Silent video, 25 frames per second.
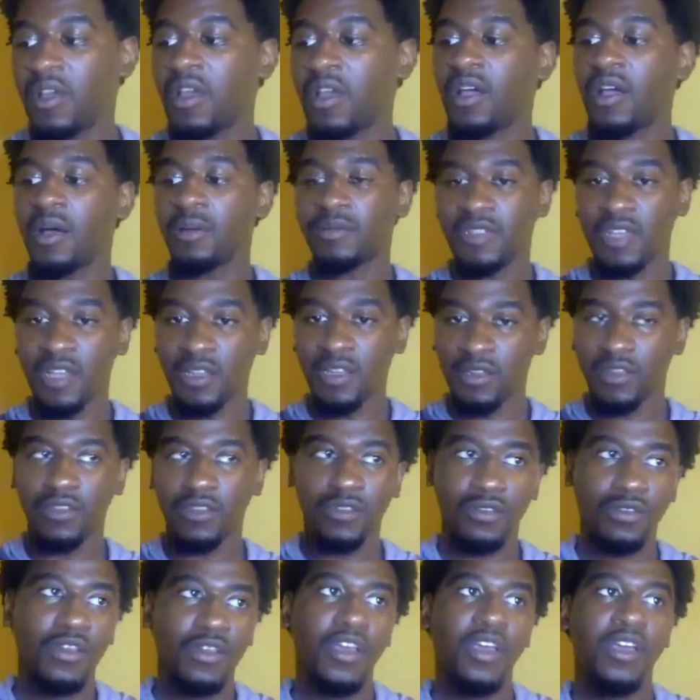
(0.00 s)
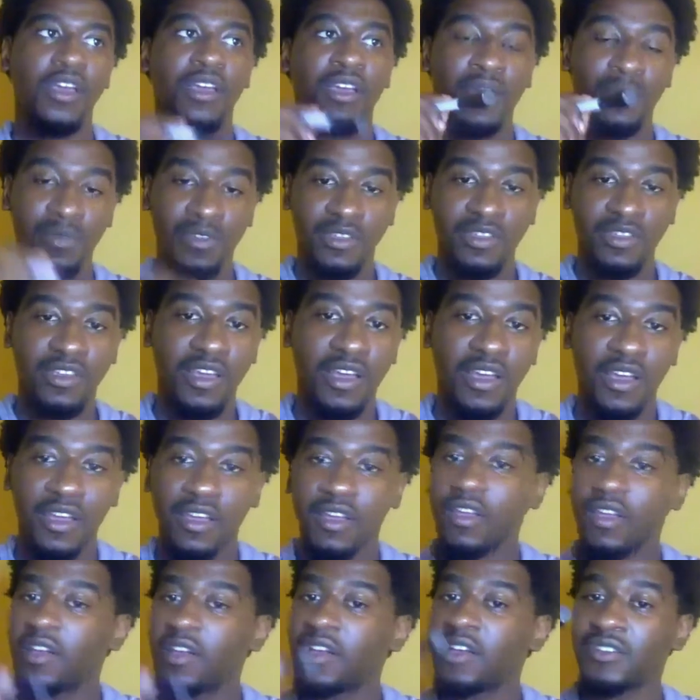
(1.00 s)
I'm telling you, MBTI
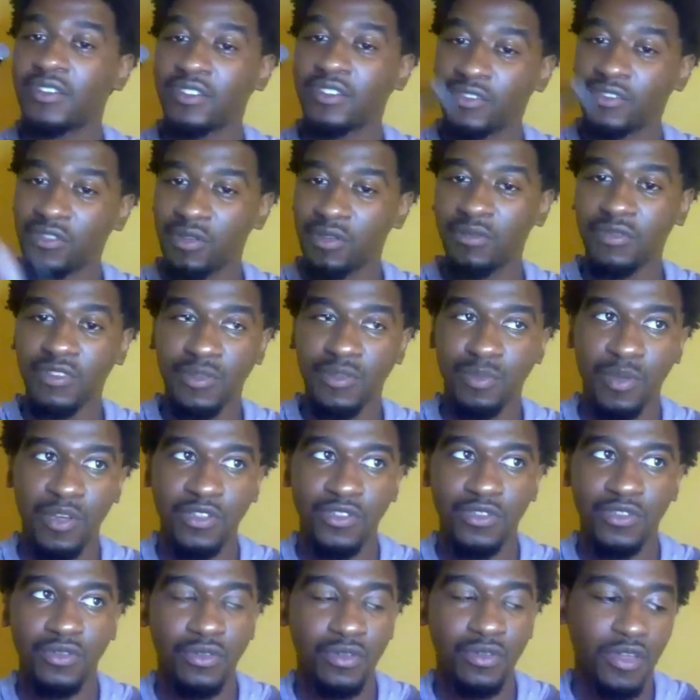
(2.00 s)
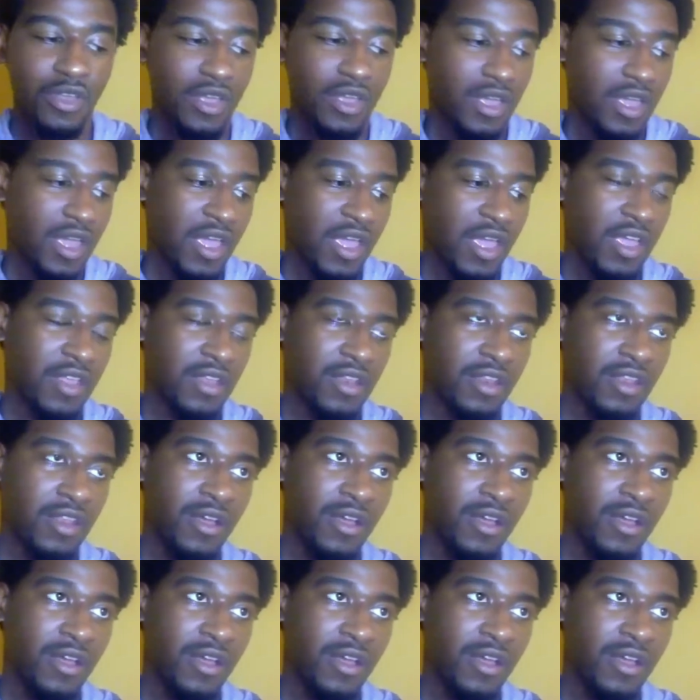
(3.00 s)
is extremely special. And